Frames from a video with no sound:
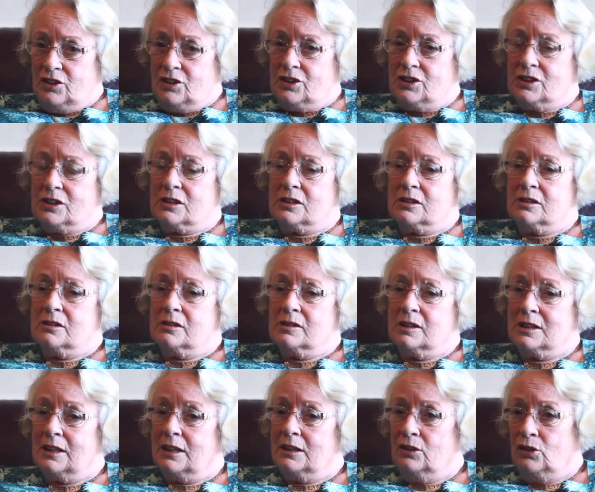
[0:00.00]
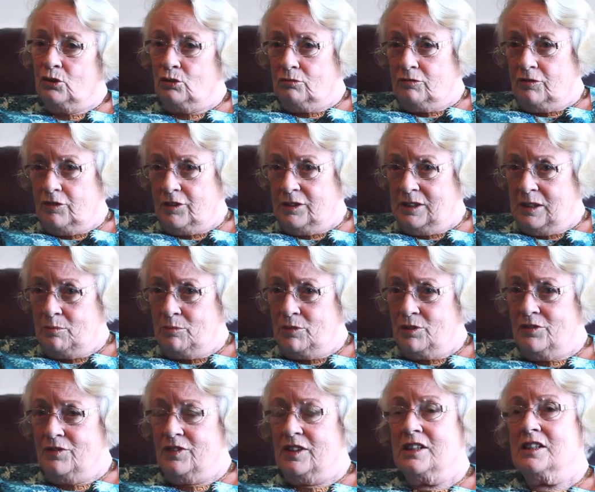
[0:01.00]
nurse that I'd known for a
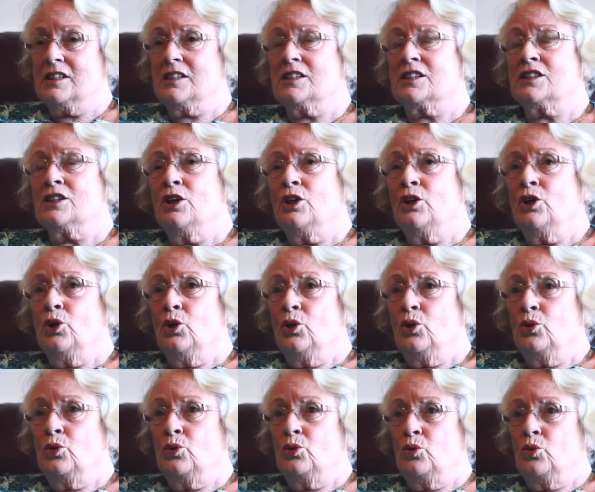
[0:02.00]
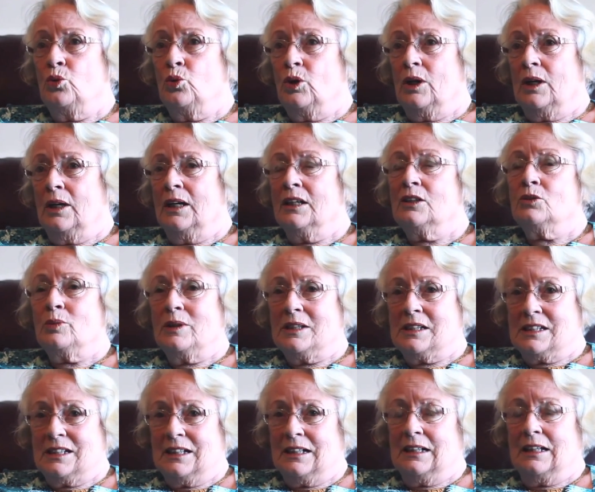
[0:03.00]
number of years, who
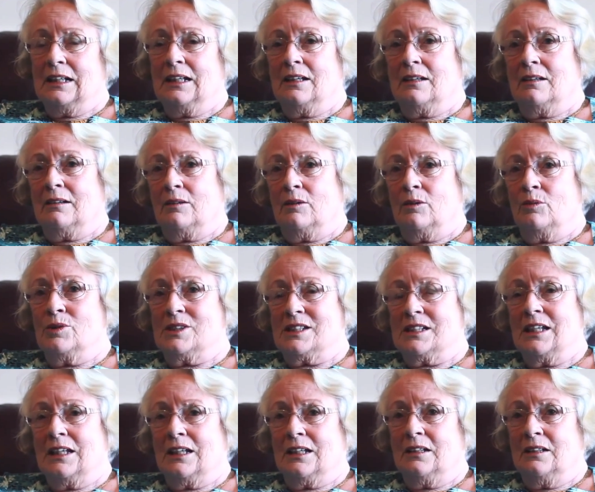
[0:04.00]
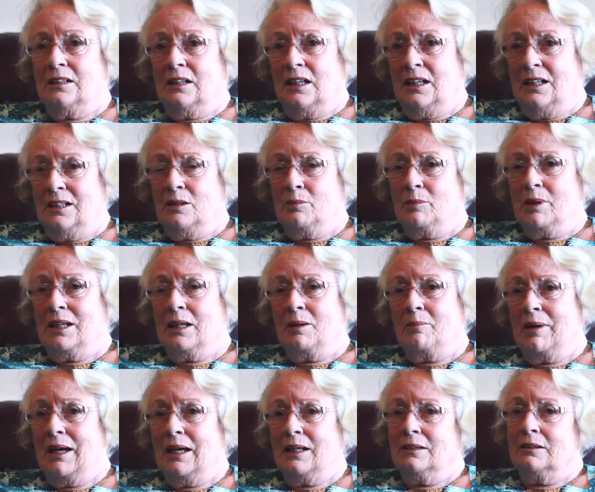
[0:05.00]
unwittingly was taken in by
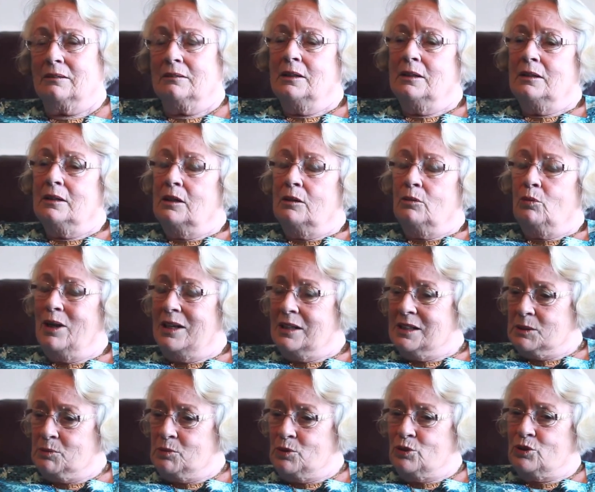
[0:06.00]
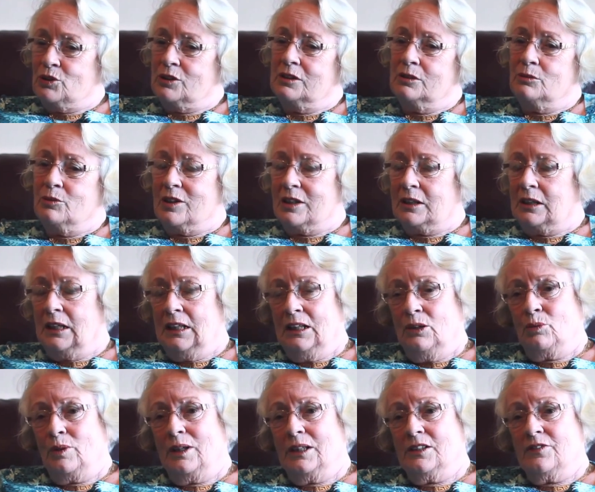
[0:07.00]
a man, well-spoken, with a
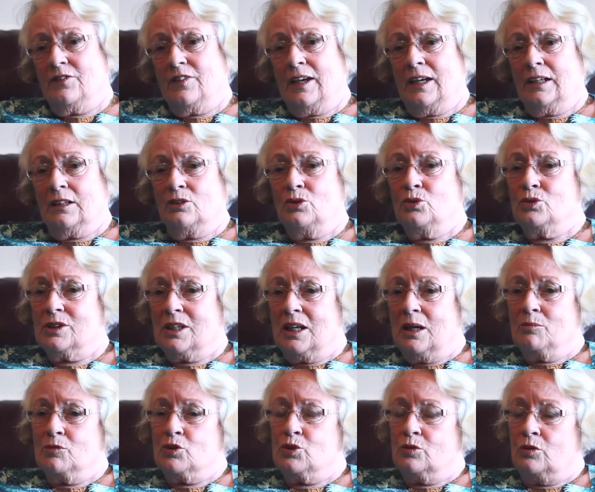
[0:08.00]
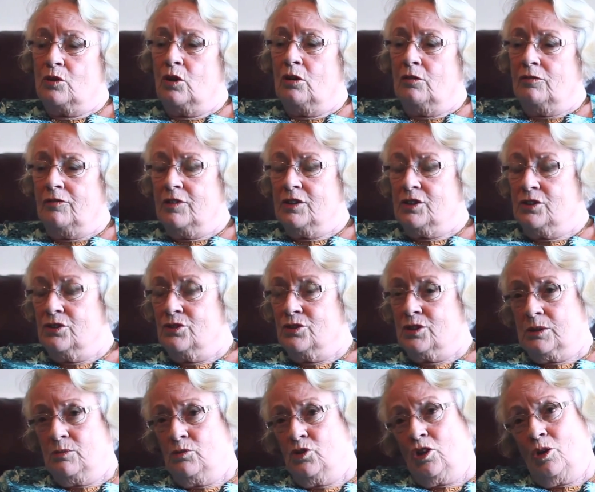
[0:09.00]
clean white van, who'd come to offer to do
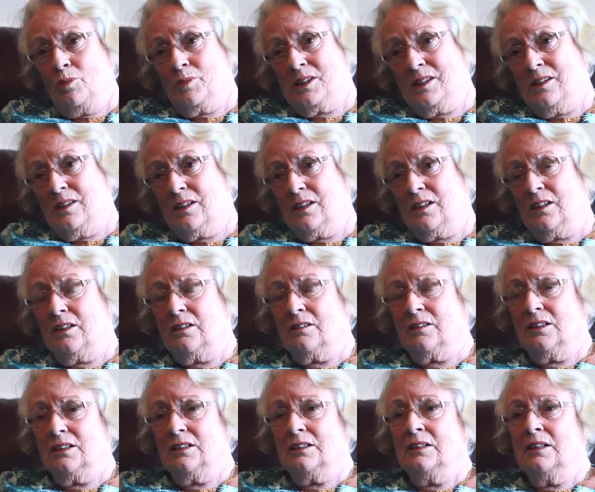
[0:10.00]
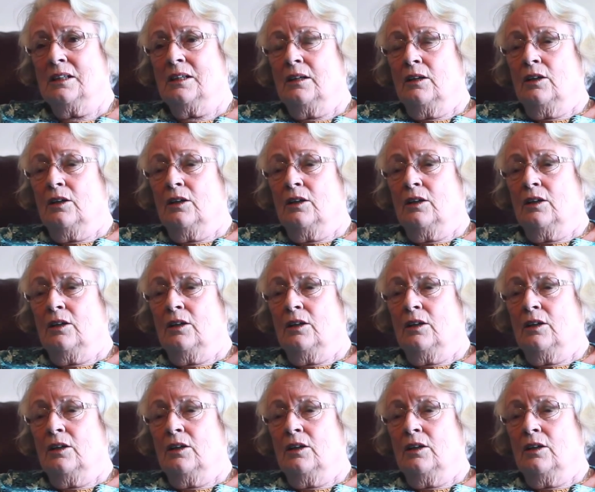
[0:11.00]
some jobs in the garden,